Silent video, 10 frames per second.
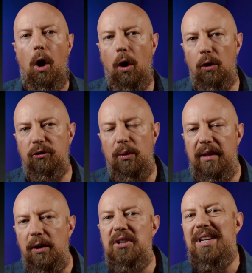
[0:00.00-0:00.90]
Also,
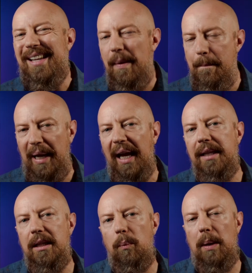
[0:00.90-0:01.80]
there is a
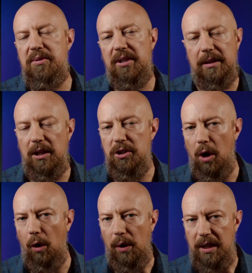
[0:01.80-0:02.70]
companion website that is
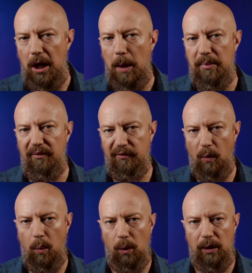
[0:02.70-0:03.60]
already up
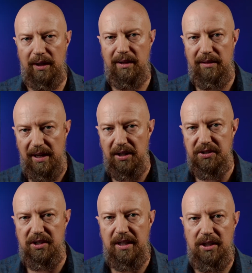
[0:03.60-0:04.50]
for
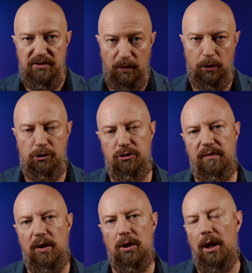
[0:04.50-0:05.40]
this. It is
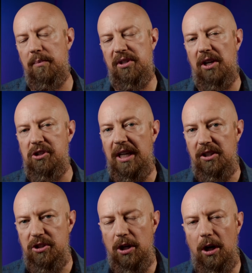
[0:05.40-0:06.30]

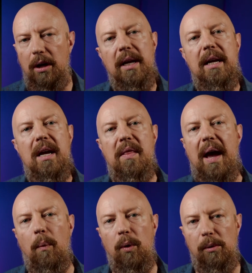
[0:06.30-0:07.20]
photojoseph.com/HDR.
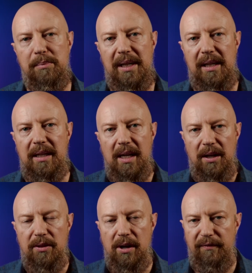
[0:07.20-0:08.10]
That will be
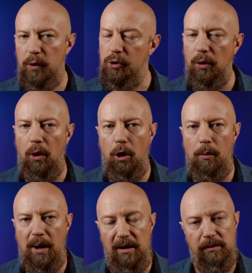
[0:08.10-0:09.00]
the future
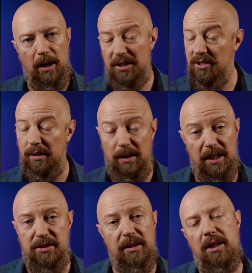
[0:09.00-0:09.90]
home of lots and
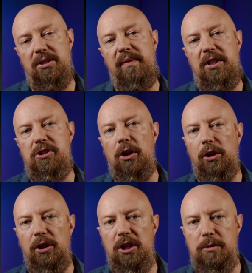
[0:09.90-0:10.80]
lots and lots of HDR
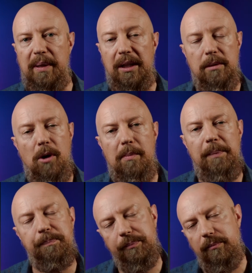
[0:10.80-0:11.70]
goodness. But at the moment,